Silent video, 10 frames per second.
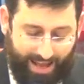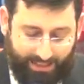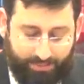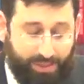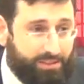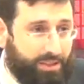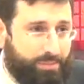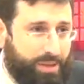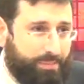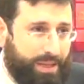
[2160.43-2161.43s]
and it's basically
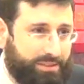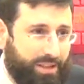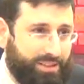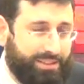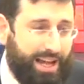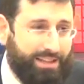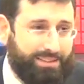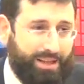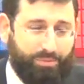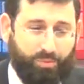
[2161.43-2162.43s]
based on this
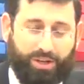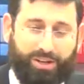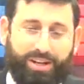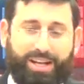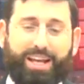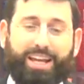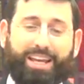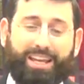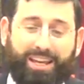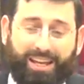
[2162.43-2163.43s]
concept where
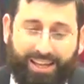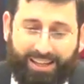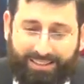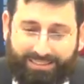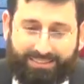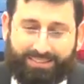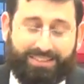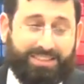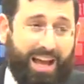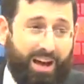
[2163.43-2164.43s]
he
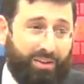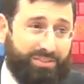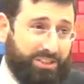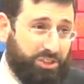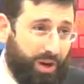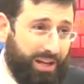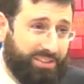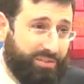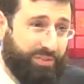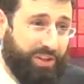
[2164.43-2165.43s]
delves and tries
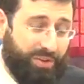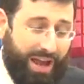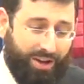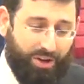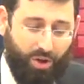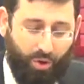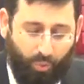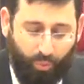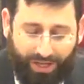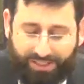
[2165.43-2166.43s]
to figure
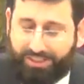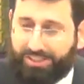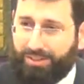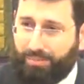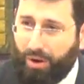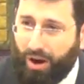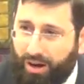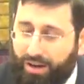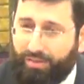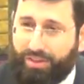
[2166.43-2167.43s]
out which
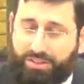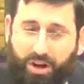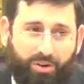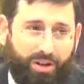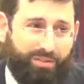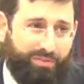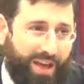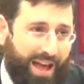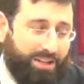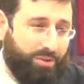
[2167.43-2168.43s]
part of the Torah, in
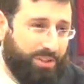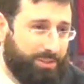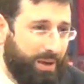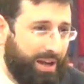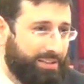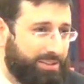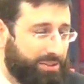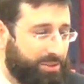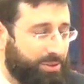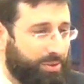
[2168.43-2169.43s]
fact,
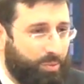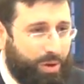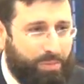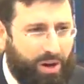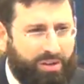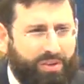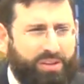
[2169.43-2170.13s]
corresponds to what part